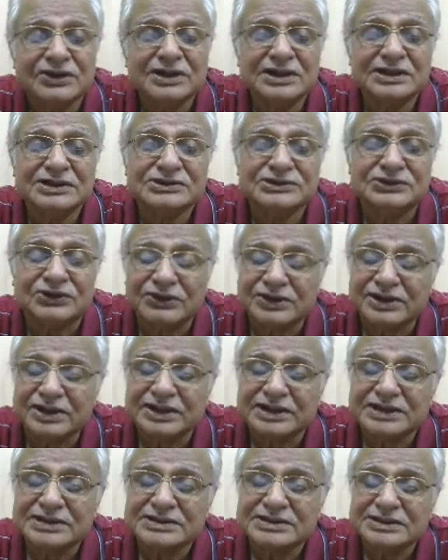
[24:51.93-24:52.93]
a
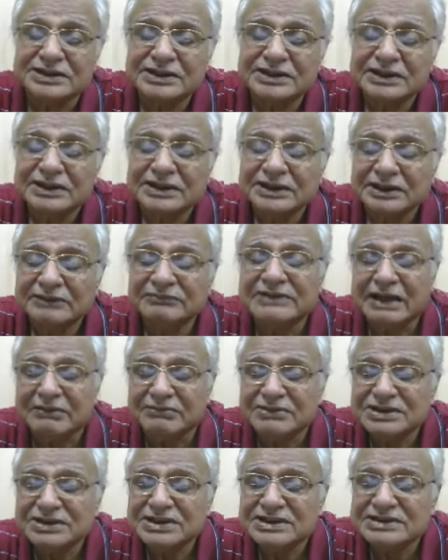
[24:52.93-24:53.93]
shortage, if
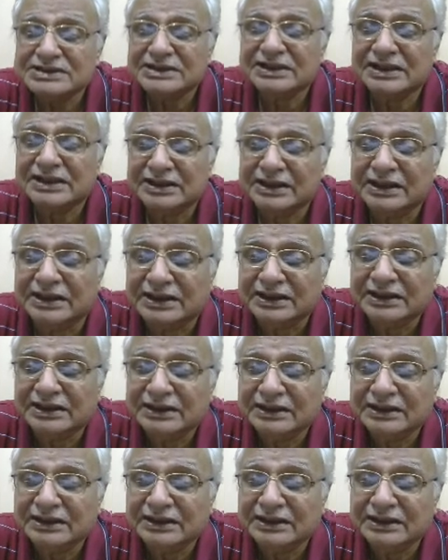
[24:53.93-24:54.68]
damages are there,